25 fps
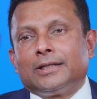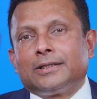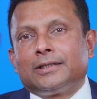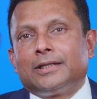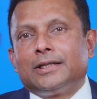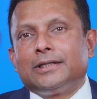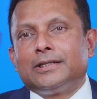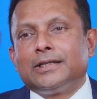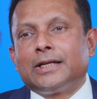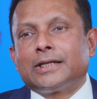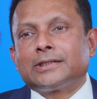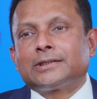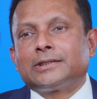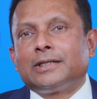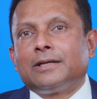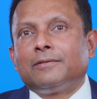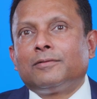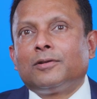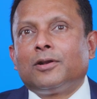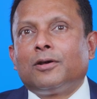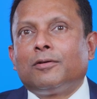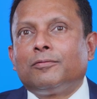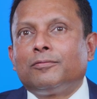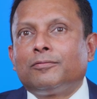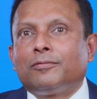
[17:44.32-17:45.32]
The next
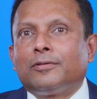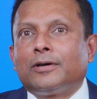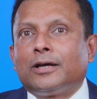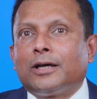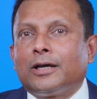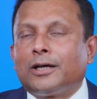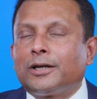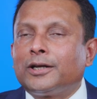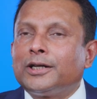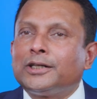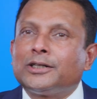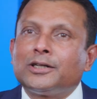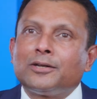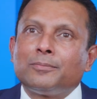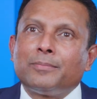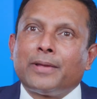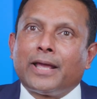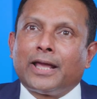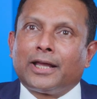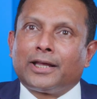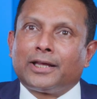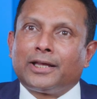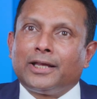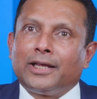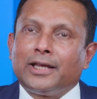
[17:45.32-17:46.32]
level of retail
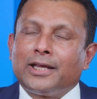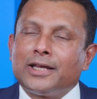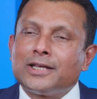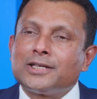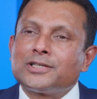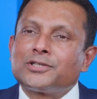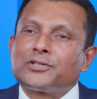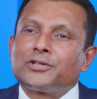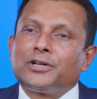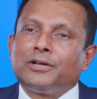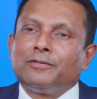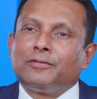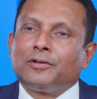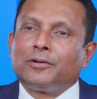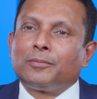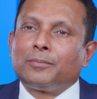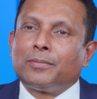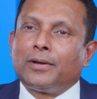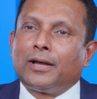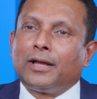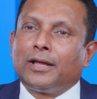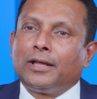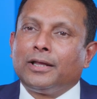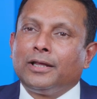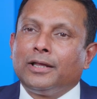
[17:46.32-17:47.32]
banking is driven
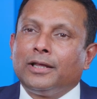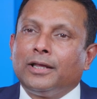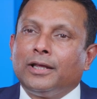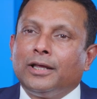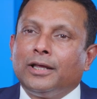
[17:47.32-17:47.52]
by